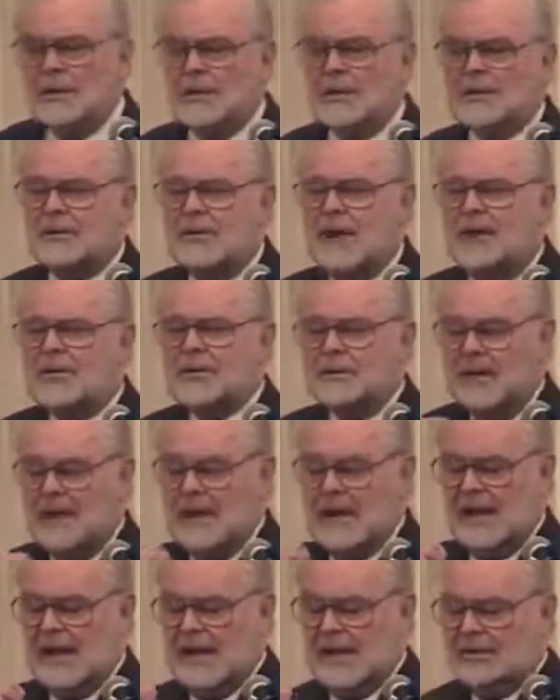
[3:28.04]
to scratch
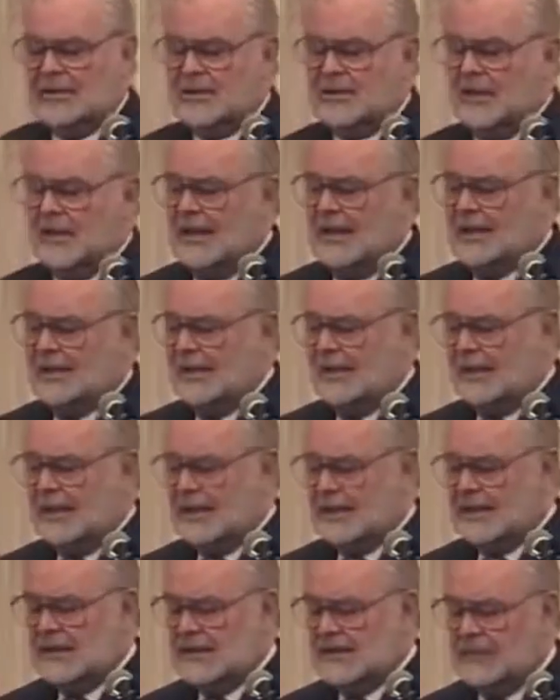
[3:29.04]
my hand just like
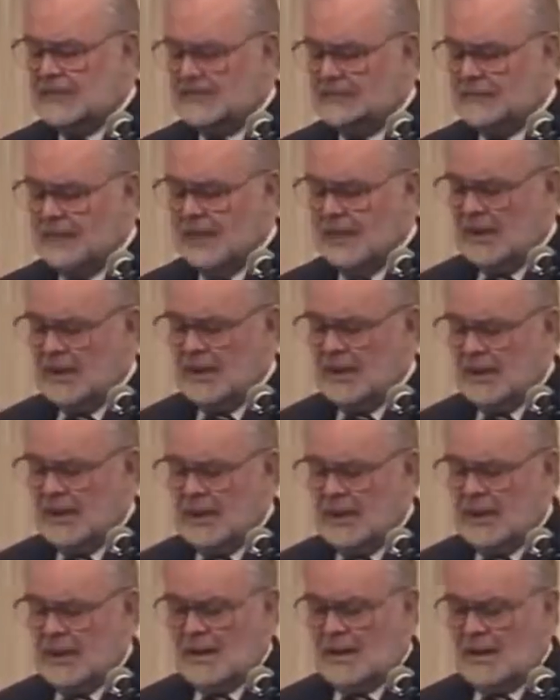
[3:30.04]
this,
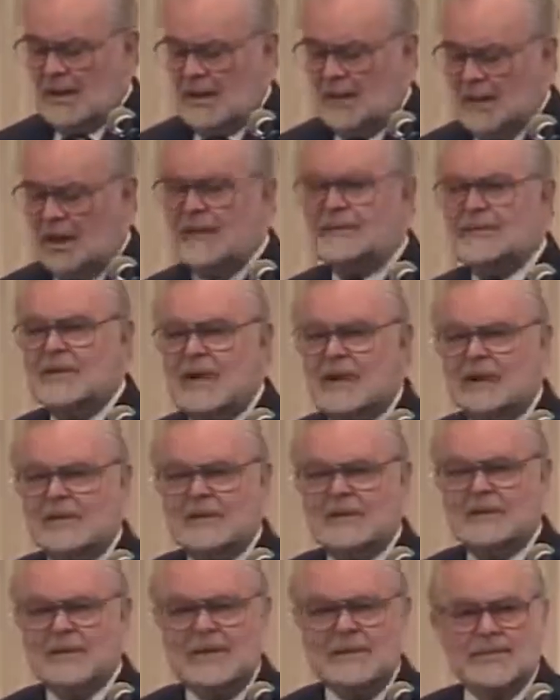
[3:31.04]
what I've done
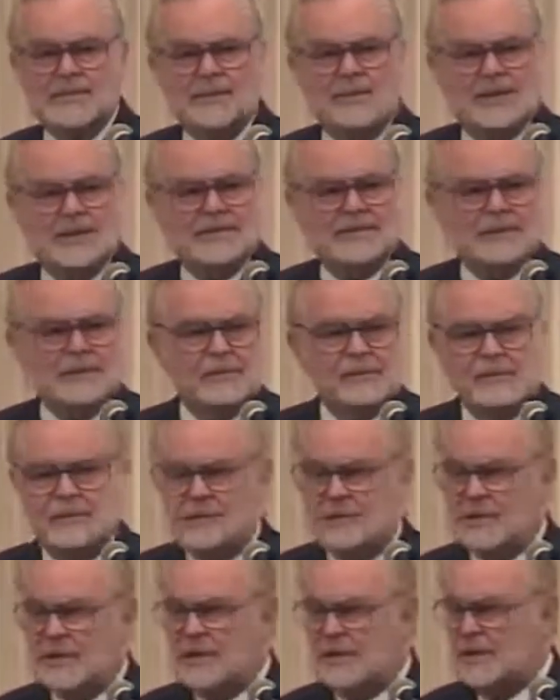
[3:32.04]
is scraped away a few
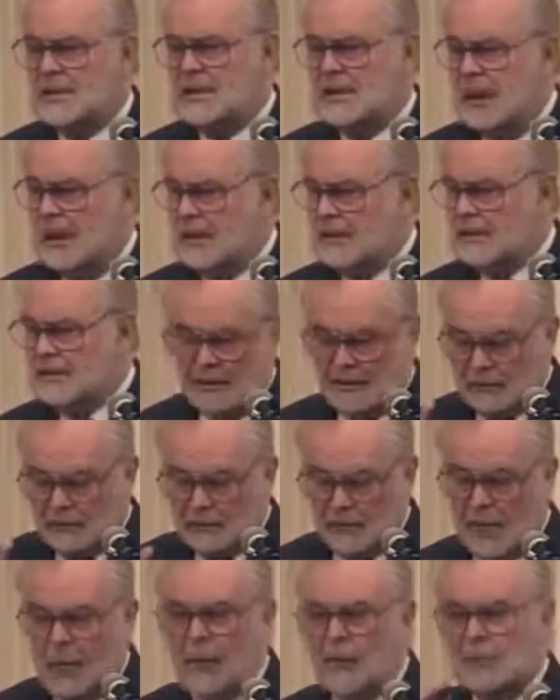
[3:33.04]
skin cells.
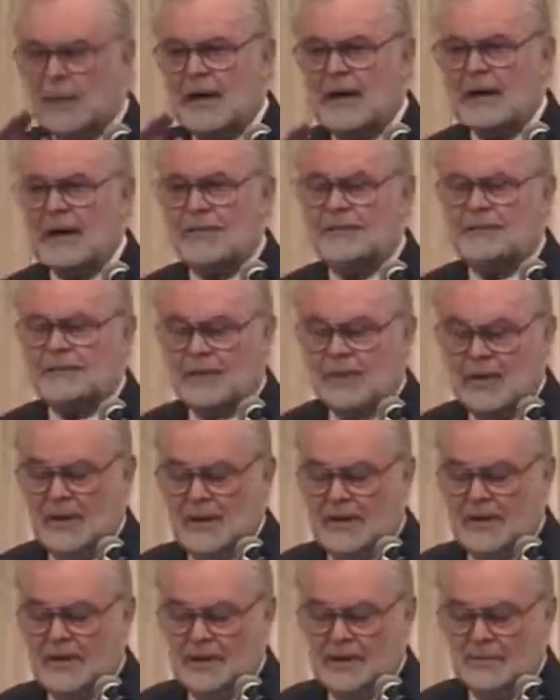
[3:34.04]
Already,
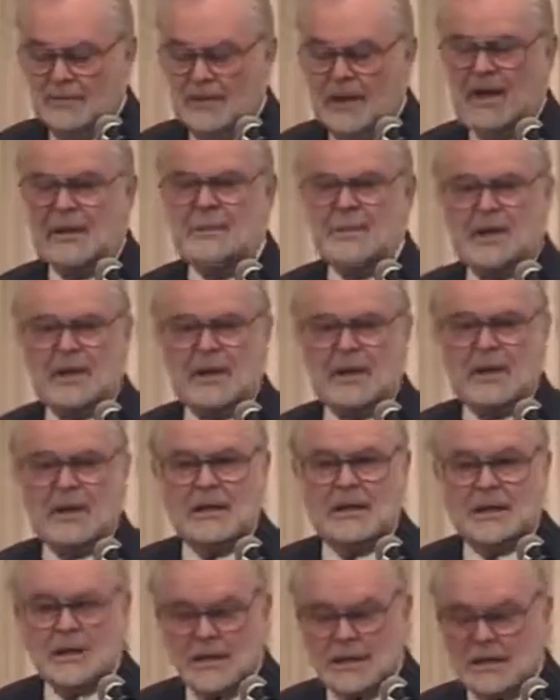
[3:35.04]
my
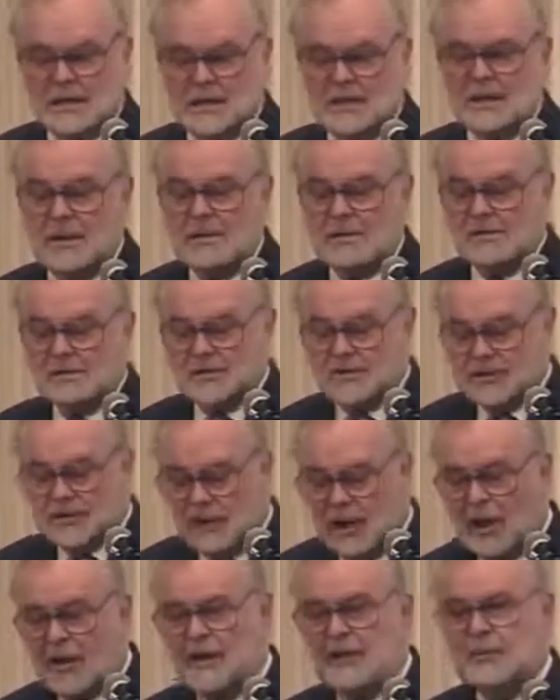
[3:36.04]
body is
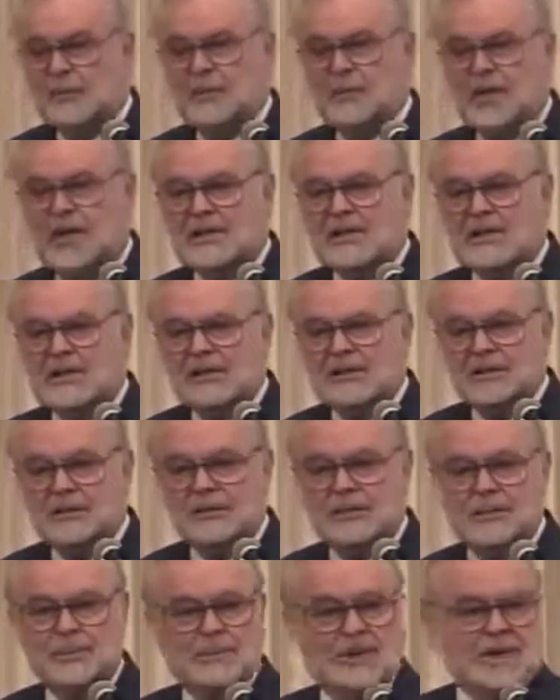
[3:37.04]
starting a process to
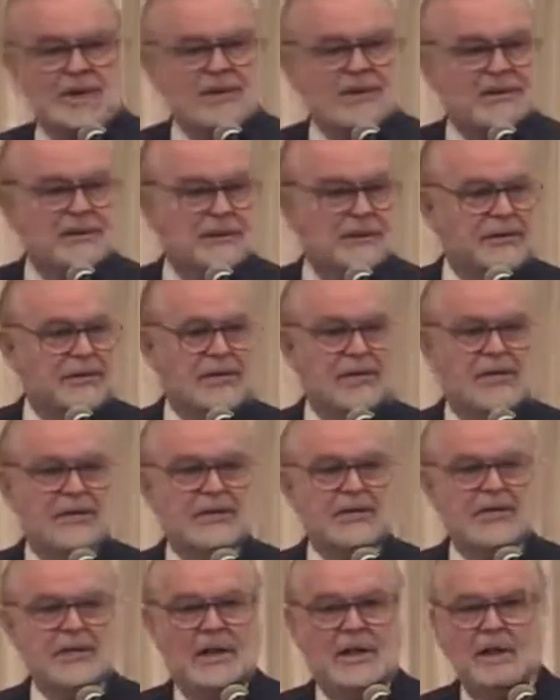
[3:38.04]
replace those
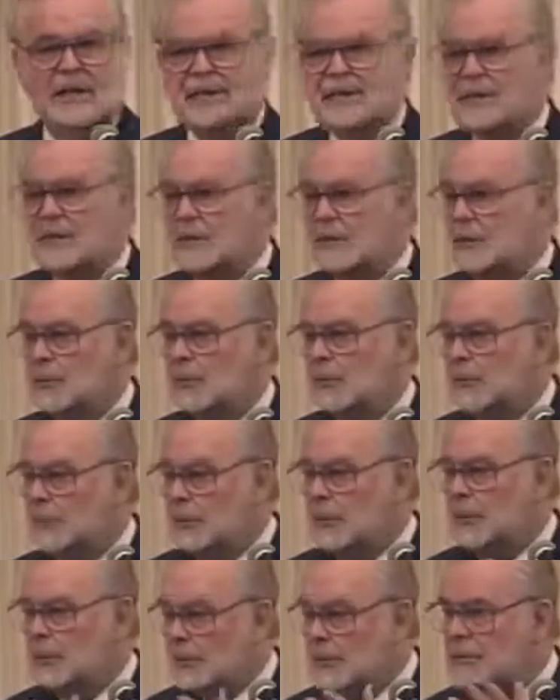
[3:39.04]
skin cells with
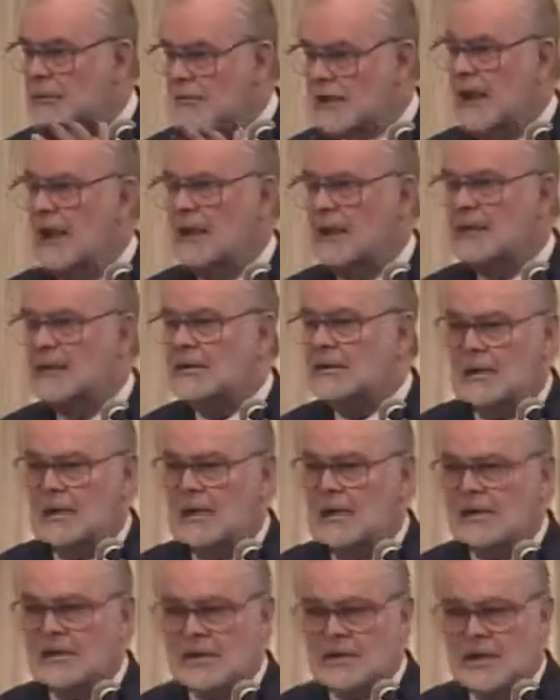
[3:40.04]
new cells.
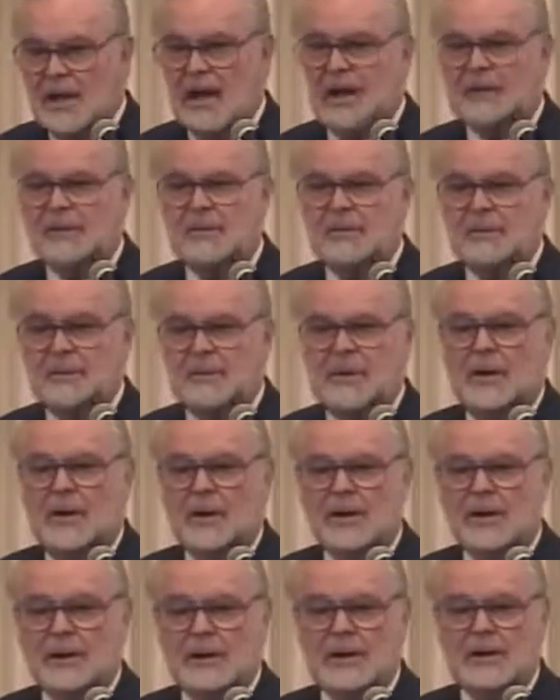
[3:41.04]
That's a natural
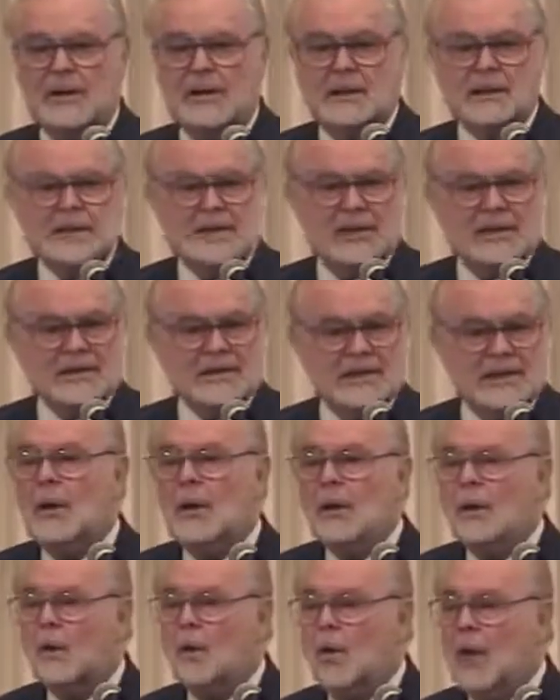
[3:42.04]
part of the healing process.
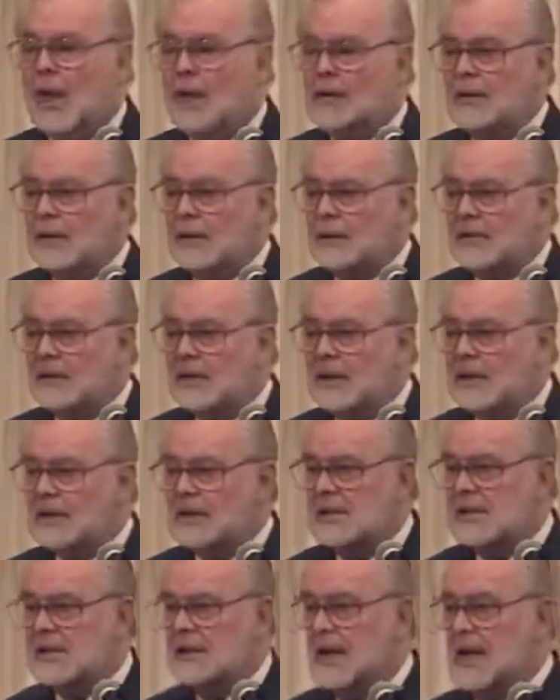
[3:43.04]
When those
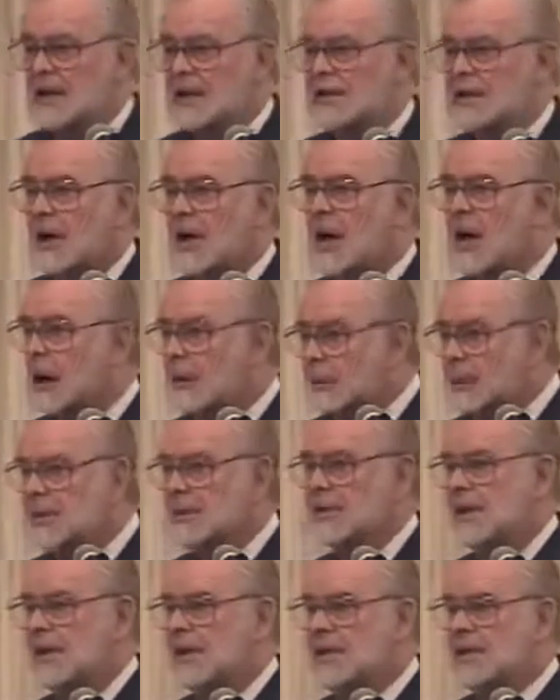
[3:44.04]
skin cells are
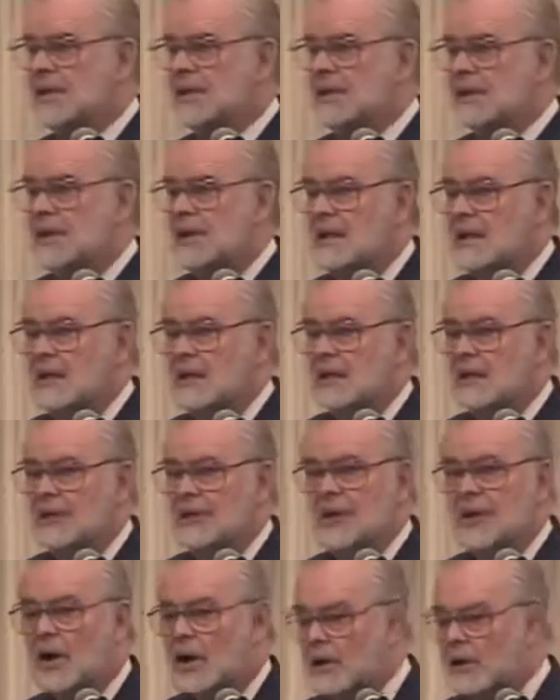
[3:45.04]
replaced,
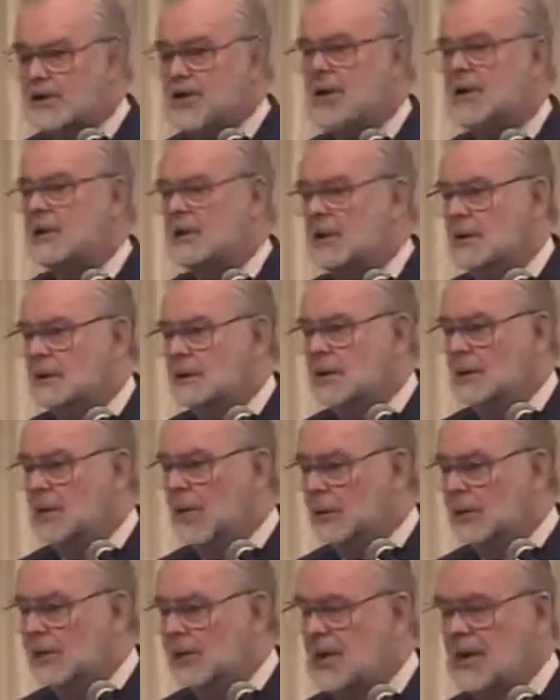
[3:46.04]
there are signals,
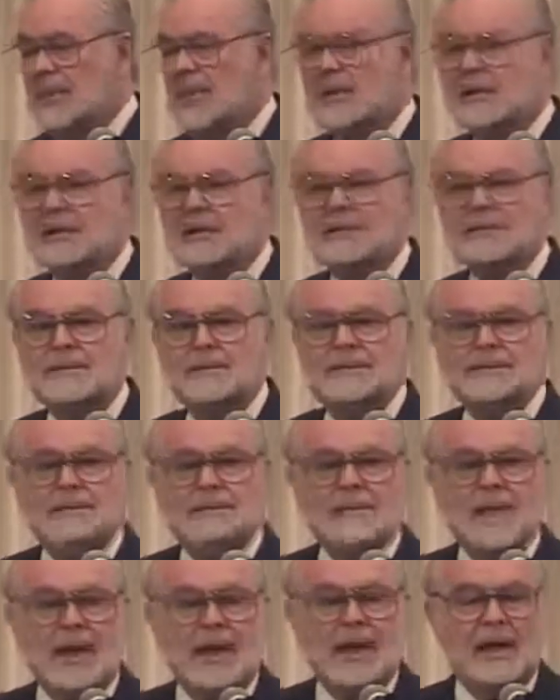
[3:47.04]
both chemical
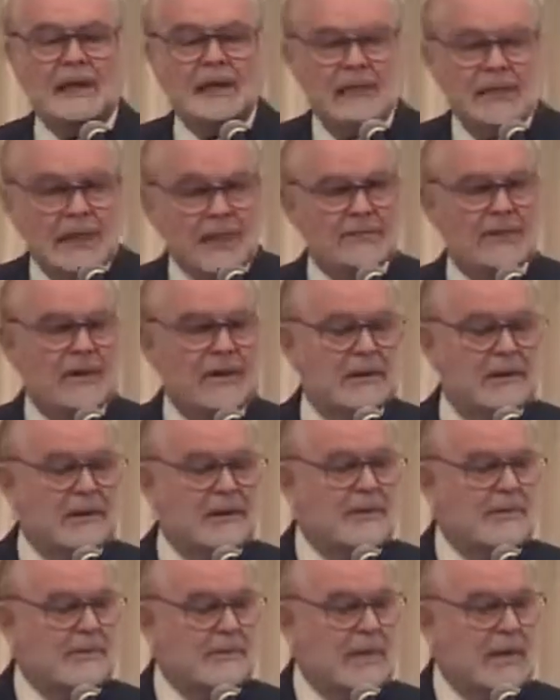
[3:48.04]
and
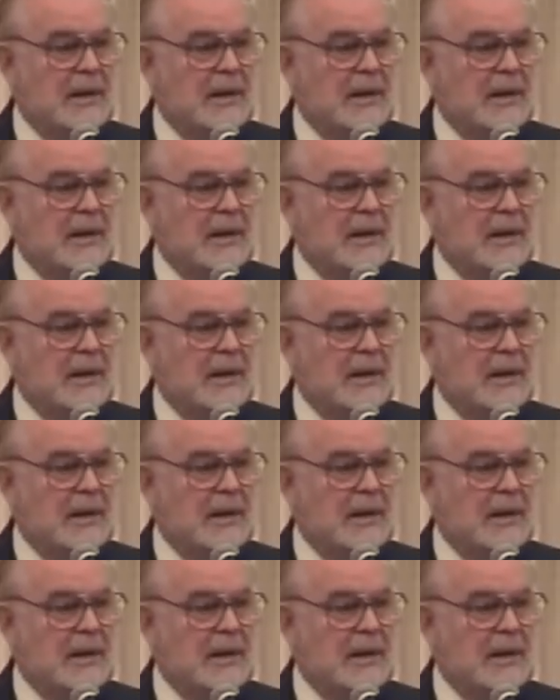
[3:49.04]
electrical,